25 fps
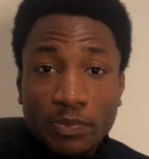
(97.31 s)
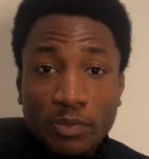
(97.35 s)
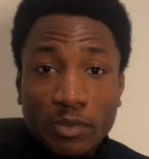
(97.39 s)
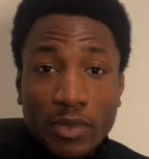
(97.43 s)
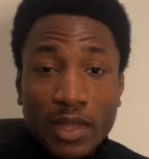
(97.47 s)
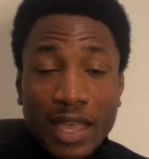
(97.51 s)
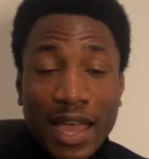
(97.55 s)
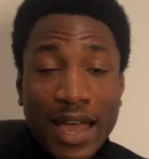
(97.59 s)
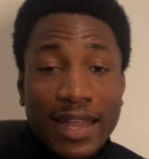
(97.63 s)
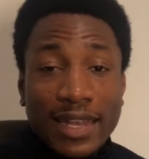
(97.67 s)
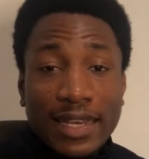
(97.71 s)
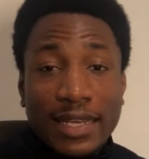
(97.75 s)

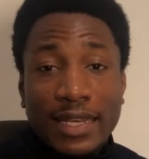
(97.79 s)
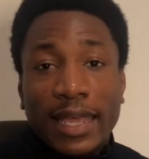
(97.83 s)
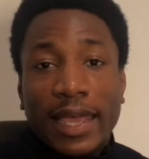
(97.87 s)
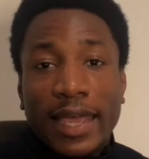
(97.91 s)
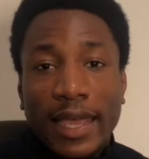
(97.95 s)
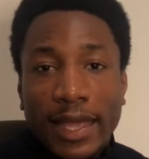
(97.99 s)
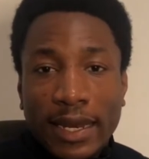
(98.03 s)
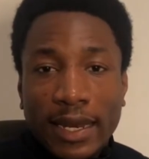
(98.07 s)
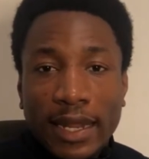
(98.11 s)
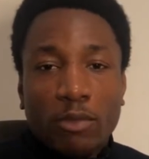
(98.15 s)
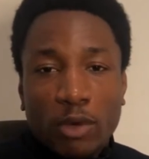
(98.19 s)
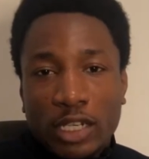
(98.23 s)
And
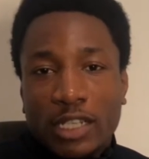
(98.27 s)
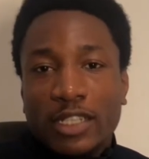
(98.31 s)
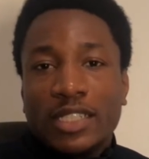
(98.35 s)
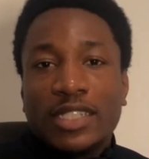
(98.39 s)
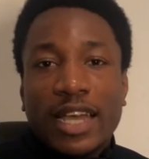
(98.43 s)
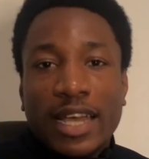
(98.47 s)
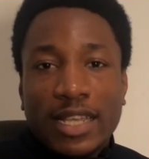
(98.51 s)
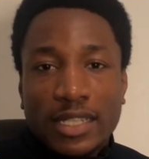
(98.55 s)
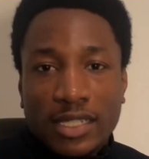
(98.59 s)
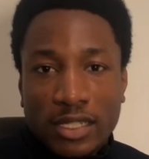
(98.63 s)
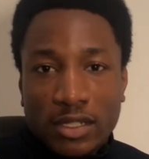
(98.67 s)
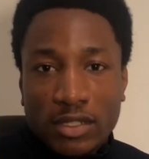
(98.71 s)
then
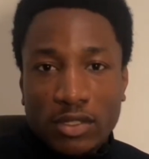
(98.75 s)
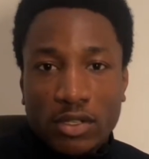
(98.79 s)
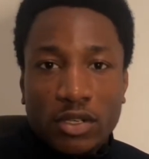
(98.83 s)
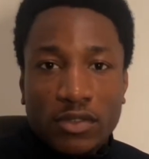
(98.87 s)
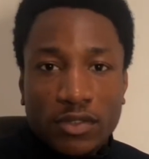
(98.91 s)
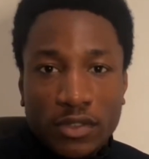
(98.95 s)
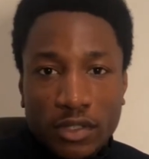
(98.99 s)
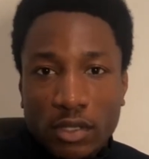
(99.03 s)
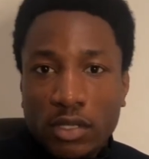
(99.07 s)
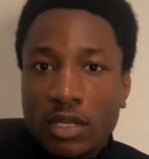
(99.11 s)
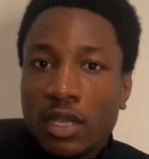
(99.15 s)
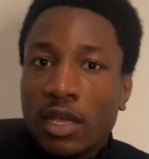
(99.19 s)
monetize the
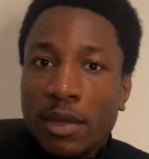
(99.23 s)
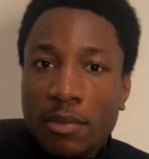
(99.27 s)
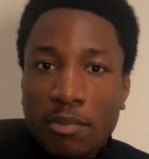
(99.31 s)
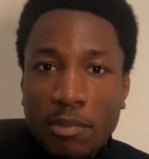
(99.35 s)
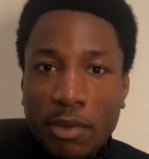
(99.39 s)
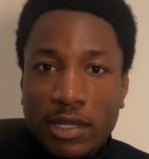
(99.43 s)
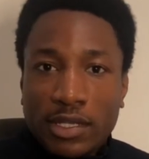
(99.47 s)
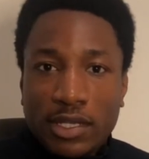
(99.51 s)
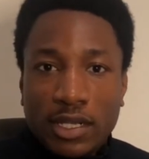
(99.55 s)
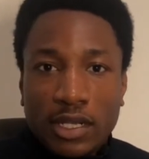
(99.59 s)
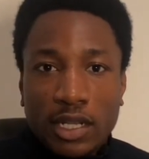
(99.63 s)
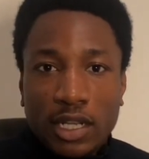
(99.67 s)
service,
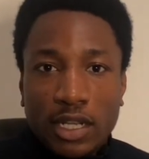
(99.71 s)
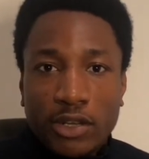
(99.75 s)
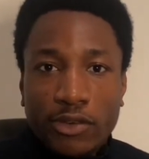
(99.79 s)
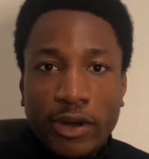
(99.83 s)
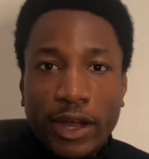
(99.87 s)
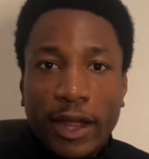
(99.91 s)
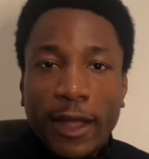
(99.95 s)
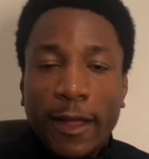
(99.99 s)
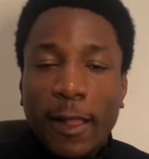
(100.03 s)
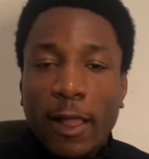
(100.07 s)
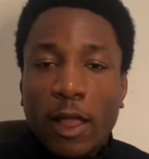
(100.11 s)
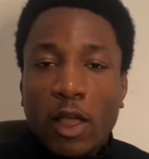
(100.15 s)
basically, right?
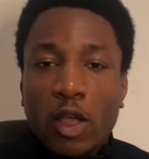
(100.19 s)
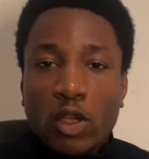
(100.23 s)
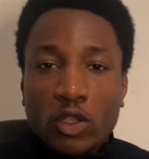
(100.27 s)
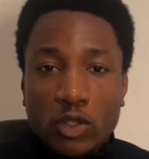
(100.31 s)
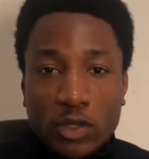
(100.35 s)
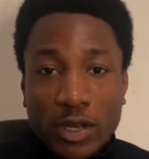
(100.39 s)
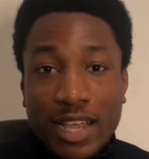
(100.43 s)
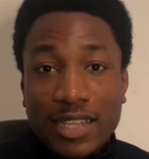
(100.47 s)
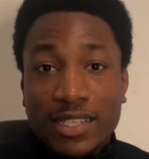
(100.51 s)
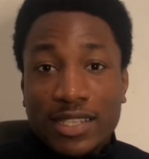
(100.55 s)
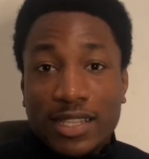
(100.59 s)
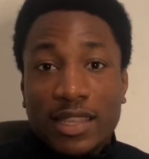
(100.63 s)
So
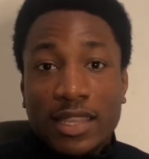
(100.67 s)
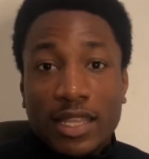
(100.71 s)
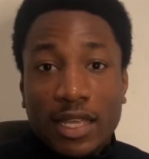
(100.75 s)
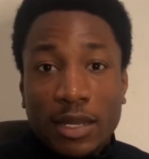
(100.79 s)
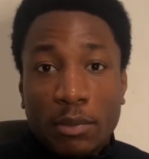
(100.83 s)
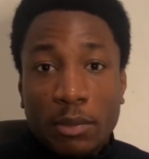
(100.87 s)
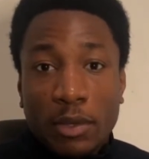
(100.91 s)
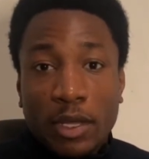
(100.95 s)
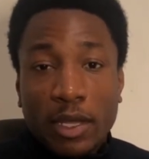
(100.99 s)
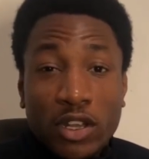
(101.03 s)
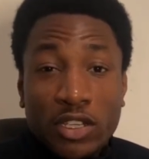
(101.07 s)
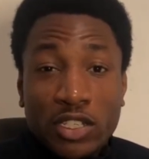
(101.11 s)
that's the thing,
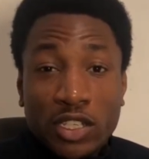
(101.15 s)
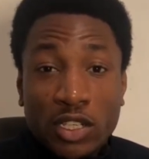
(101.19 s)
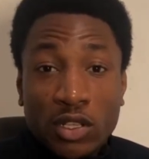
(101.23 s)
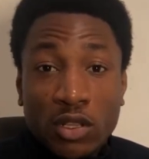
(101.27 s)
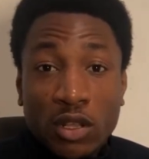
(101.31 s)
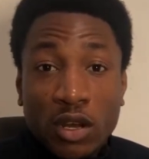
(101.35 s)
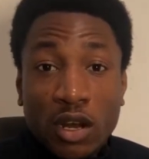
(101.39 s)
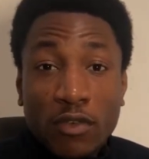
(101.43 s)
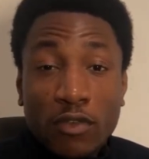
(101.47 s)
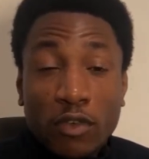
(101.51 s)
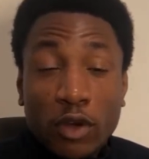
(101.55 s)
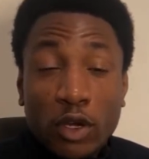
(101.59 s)
man. In order
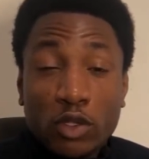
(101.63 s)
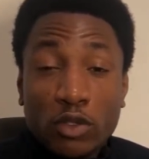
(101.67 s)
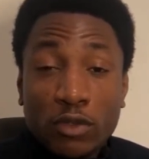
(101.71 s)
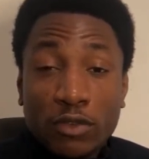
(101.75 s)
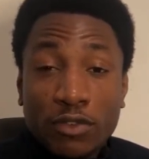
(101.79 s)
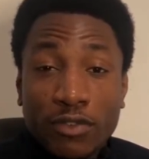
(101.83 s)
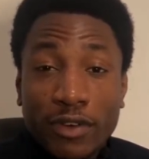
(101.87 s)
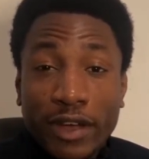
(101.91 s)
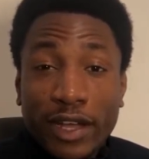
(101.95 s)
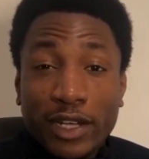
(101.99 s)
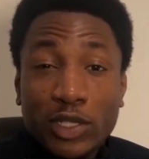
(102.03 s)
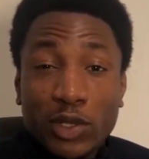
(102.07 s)
for you to
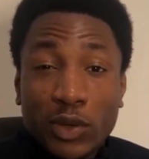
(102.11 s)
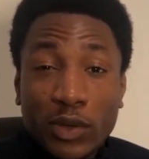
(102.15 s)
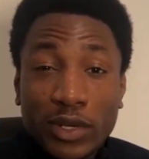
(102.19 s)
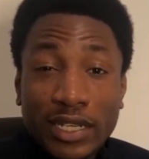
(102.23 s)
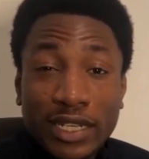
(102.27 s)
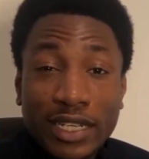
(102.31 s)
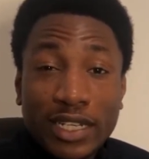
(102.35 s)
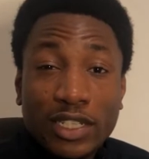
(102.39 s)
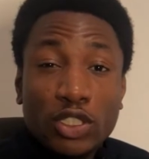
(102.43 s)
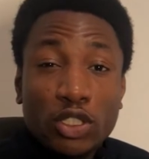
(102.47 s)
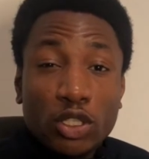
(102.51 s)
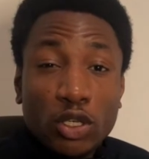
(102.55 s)
find your
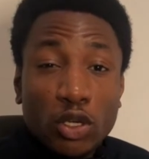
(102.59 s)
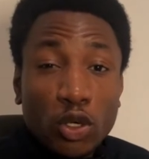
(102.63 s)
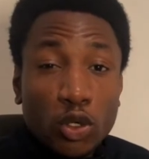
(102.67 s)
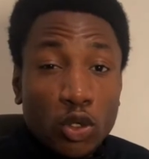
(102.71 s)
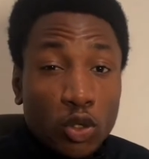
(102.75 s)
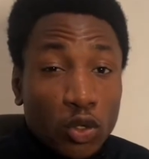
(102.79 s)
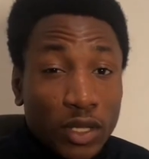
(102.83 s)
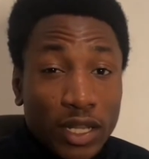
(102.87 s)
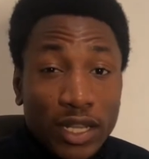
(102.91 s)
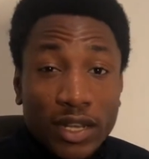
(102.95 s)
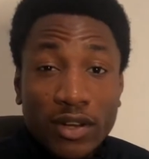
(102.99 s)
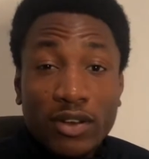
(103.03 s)
niche, you
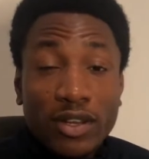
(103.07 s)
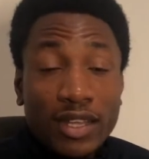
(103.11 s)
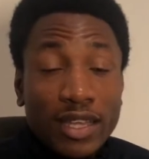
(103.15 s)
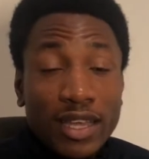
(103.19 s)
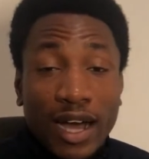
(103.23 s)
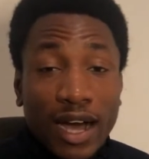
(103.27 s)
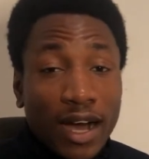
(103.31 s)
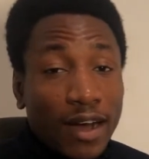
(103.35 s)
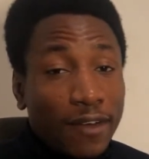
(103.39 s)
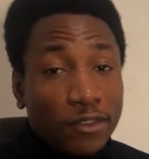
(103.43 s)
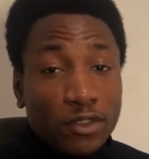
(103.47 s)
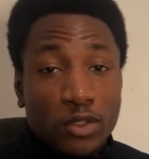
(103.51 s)
literally
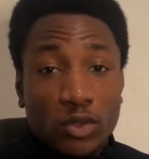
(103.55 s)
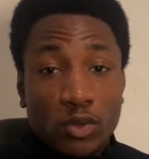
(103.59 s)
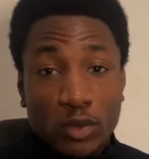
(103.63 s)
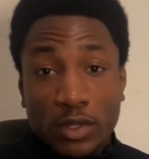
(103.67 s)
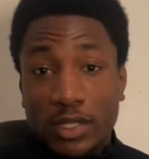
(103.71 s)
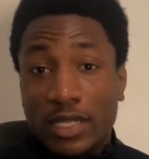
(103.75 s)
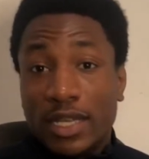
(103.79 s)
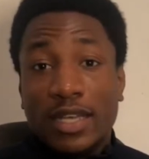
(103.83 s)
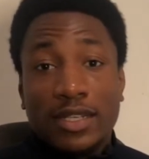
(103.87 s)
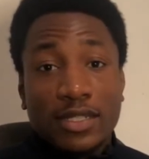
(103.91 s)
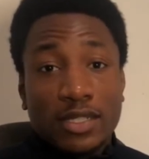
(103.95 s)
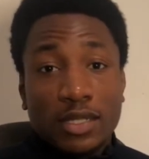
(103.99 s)
have to
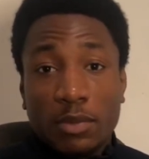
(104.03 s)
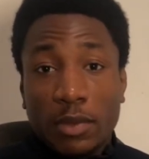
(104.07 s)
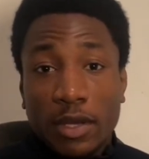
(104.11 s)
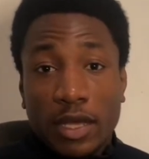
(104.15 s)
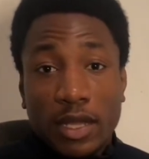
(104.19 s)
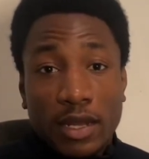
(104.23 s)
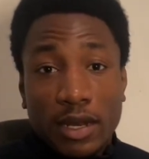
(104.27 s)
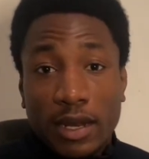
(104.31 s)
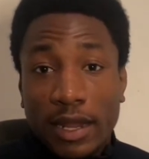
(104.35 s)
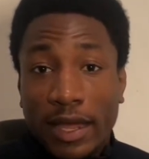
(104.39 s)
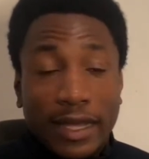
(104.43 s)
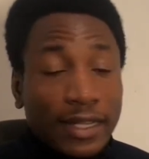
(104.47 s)
test, man.
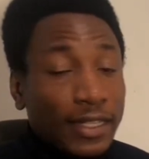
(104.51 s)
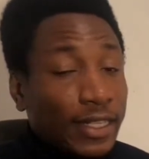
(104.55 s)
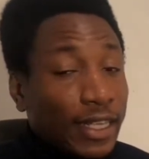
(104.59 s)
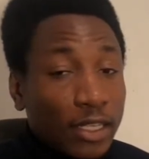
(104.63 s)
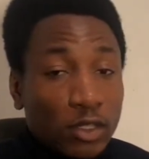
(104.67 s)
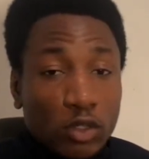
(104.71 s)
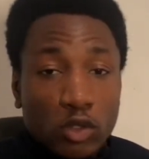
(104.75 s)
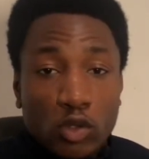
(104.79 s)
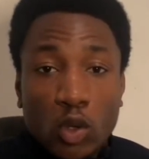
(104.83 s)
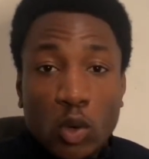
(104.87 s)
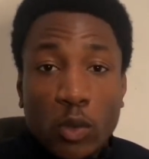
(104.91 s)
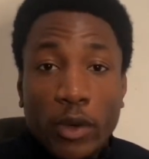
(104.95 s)
Like, there's
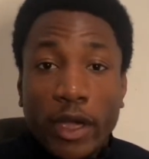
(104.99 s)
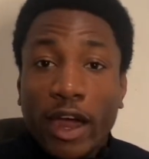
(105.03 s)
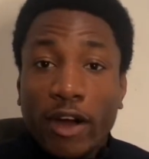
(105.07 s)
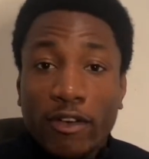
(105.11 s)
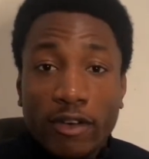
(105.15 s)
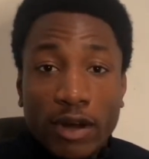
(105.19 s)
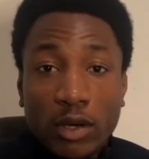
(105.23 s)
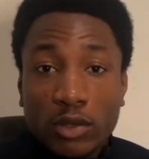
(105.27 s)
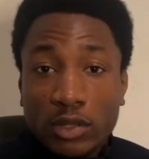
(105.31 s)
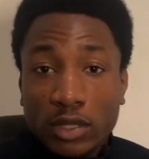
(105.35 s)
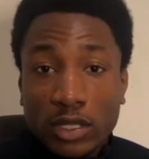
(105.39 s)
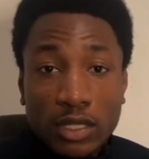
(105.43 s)
no way
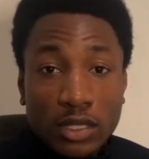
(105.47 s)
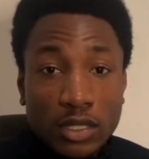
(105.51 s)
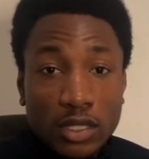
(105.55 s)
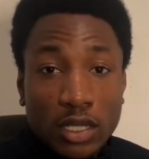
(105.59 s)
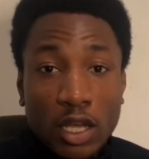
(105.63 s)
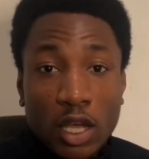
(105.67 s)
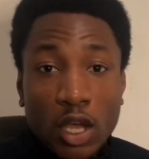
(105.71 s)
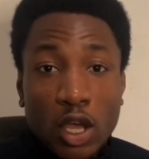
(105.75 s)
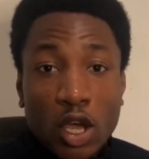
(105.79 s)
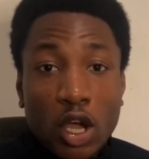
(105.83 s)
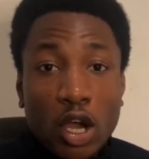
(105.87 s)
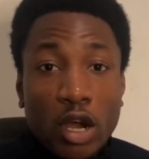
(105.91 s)
around it,
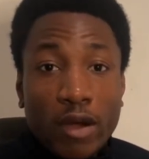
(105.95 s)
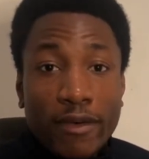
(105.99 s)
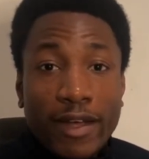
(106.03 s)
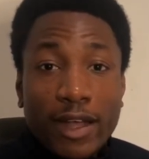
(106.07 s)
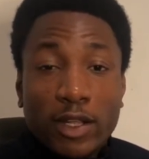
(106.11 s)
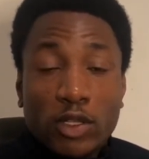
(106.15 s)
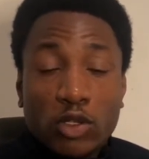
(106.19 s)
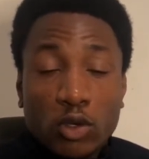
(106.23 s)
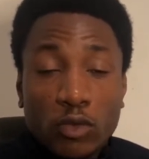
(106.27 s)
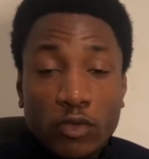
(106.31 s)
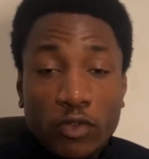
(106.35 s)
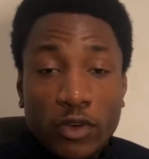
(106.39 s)
right?
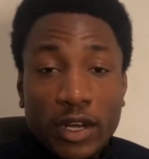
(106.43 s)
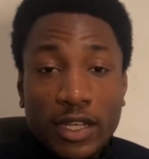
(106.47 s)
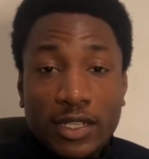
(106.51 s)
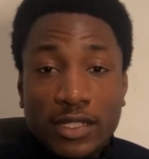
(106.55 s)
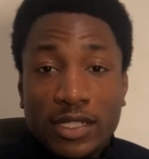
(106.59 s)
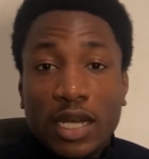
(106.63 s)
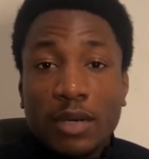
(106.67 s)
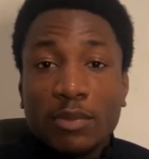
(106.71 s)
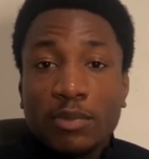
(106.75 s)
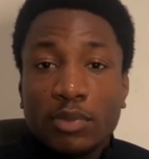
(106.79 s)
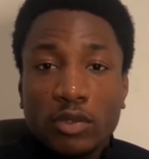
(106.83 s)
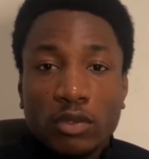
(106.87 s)
So for
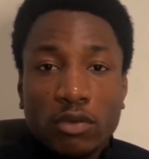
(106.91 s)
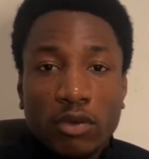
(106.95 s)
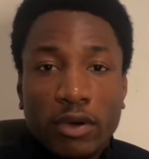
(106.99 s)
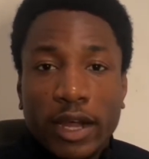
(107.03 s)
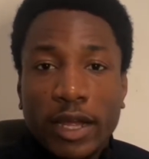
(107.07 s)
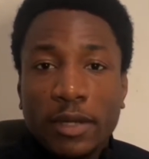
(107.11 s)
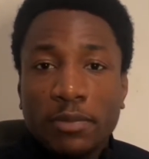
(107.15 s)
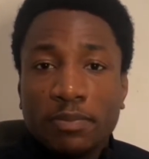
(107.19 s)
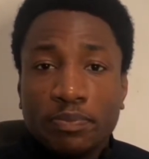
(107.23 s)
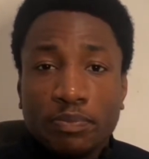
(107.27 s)
example, right,